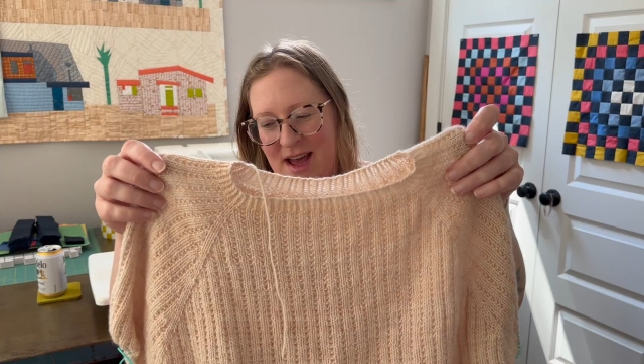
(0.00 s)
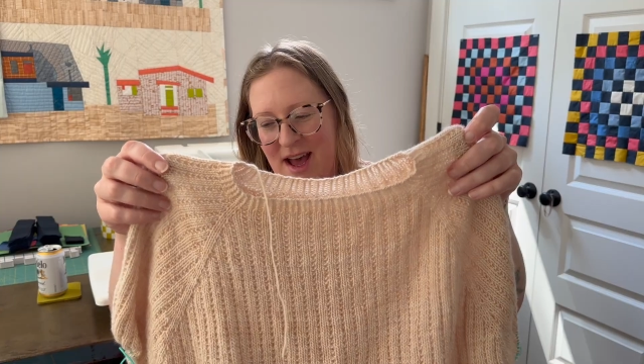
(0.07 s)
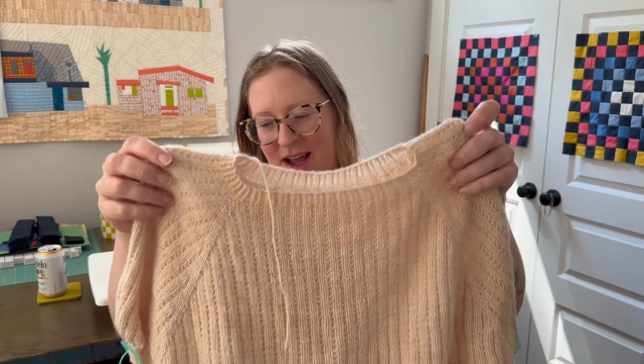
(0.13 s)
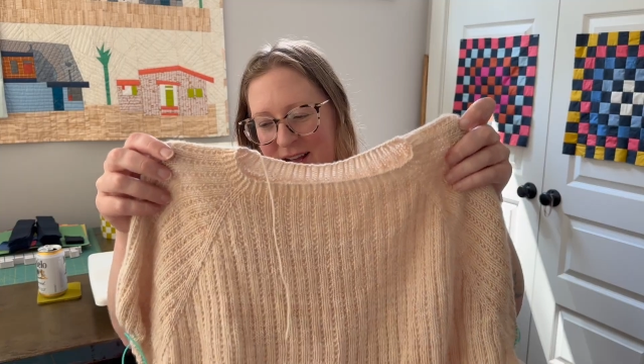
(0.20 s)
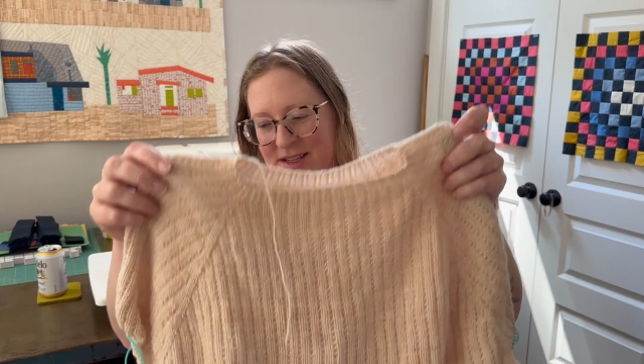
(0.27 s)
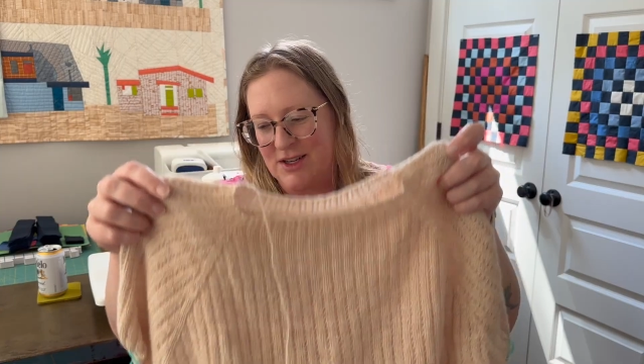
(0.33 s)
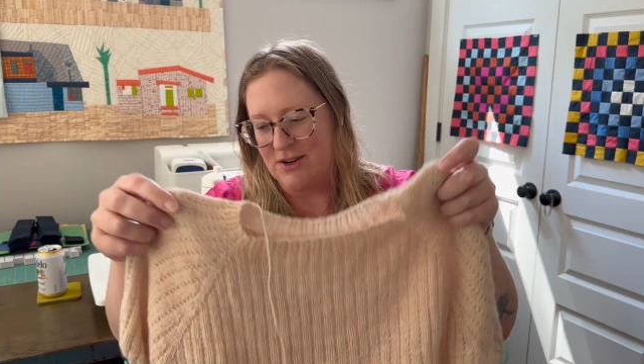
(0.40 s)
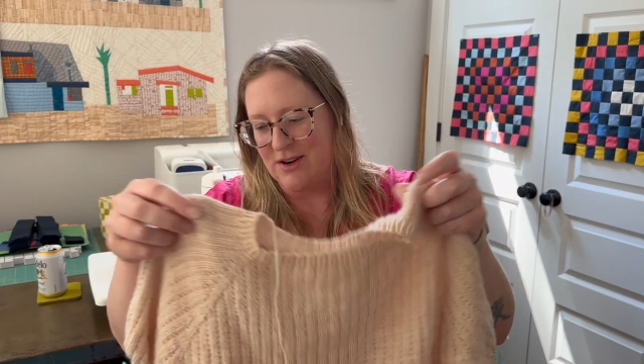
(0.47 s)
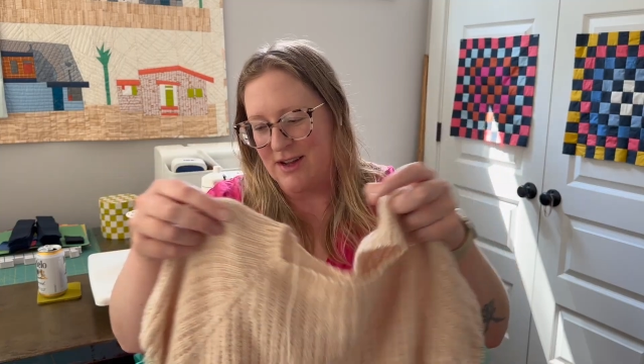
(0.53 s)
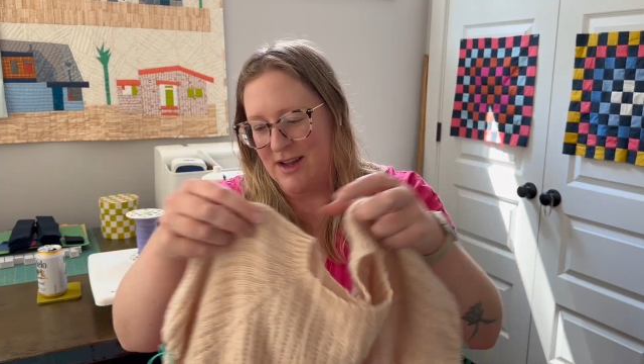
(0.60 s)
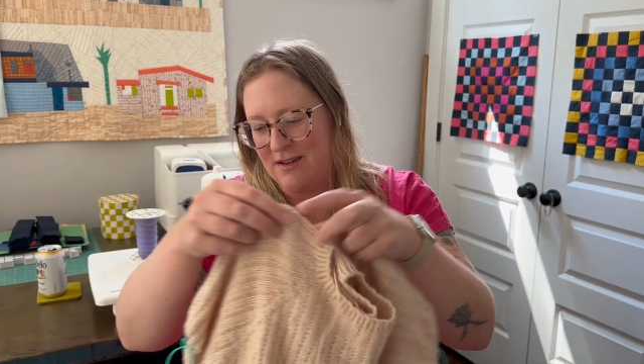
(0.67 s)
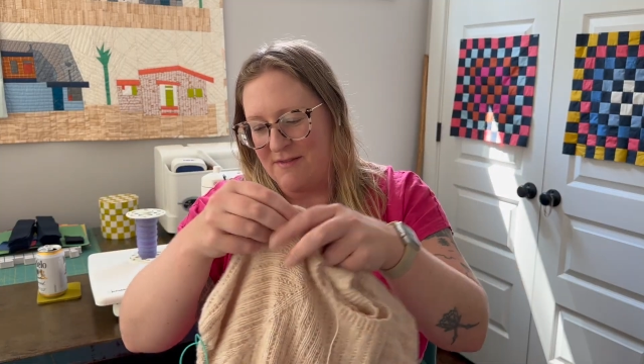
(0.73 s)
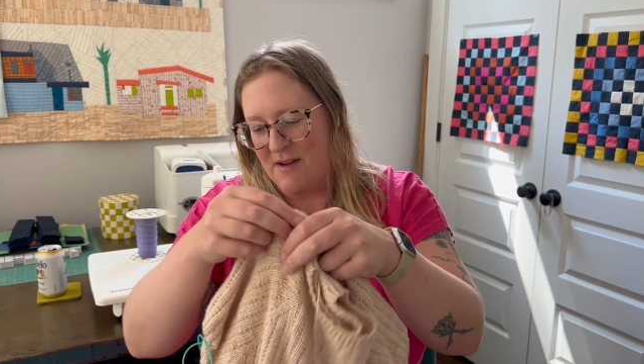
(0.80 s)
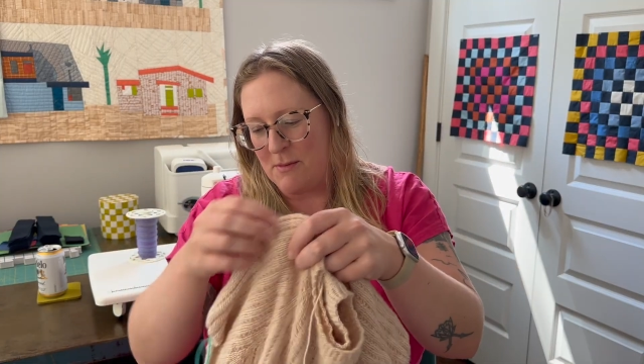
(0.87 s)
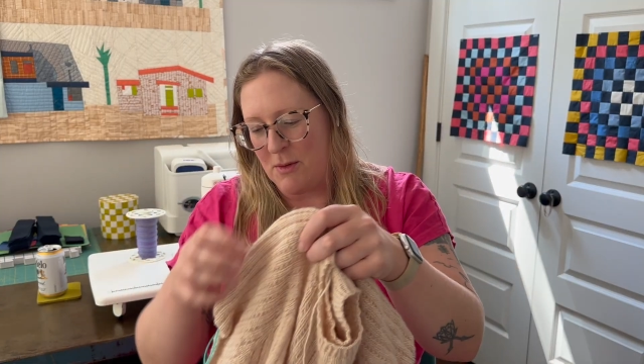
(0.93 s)
I started it in
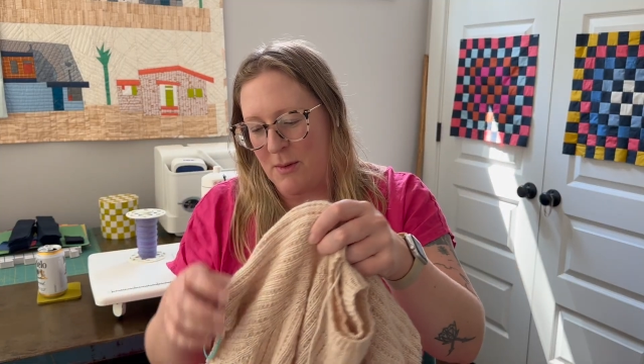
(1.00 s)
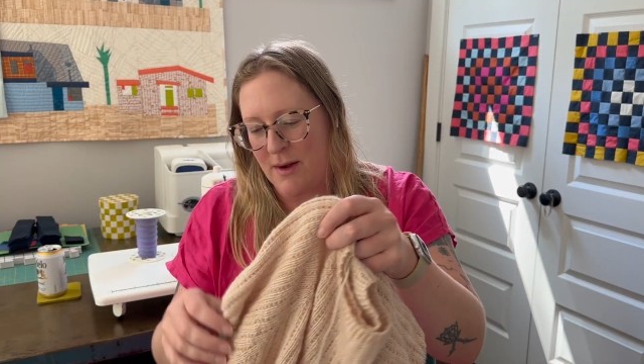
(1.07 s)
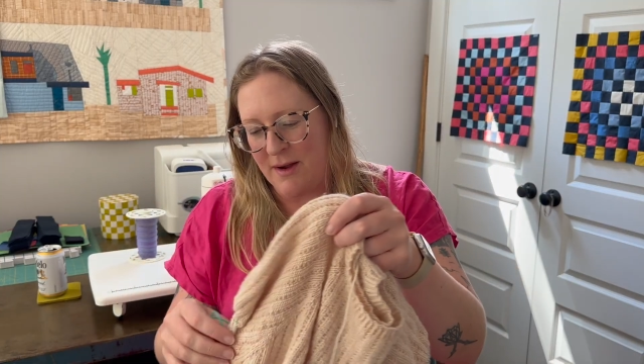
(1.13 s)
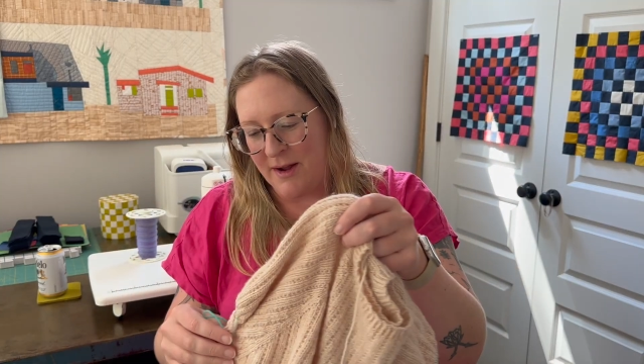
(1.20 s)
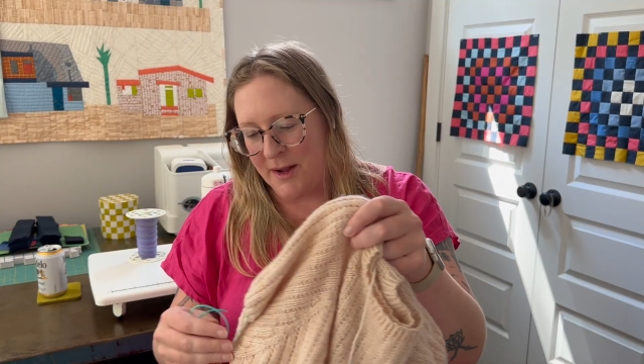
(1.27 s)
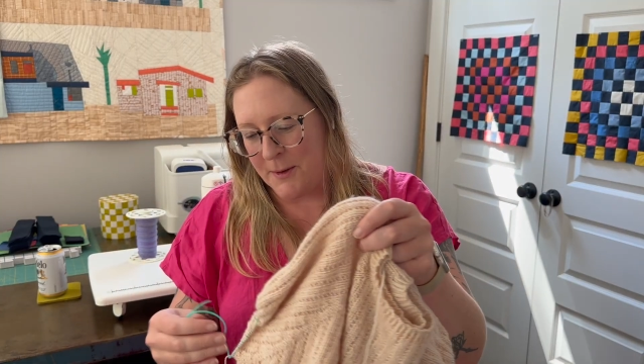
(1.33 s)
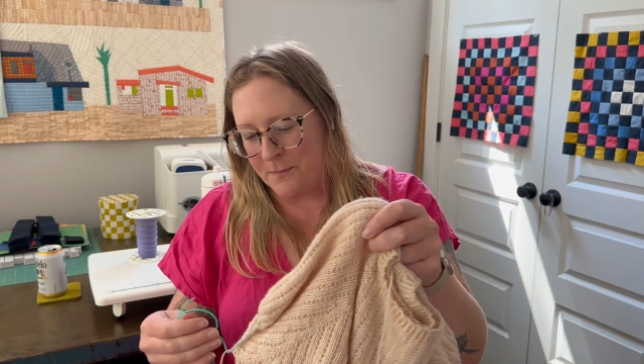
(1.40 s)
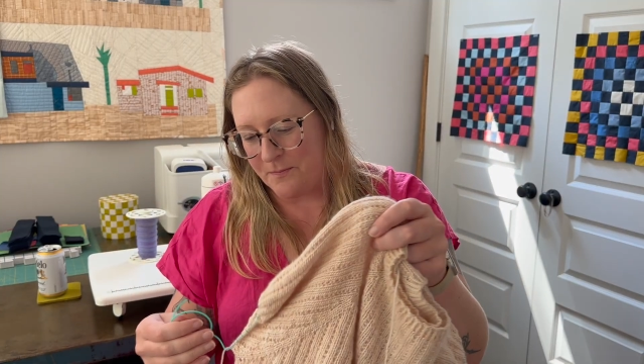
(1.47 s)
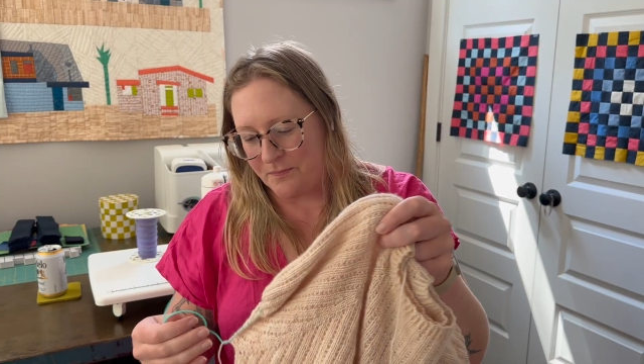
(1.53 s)
February.